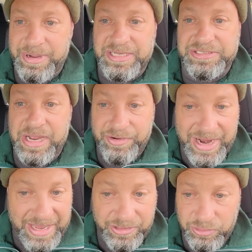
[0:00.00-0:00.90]
miles an hour
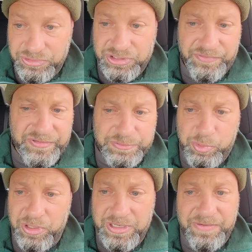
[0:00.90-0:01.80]
on a loose surface,
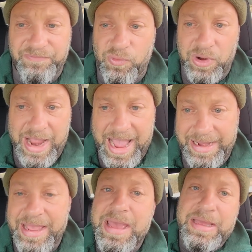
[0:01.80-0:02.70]
put it in four high.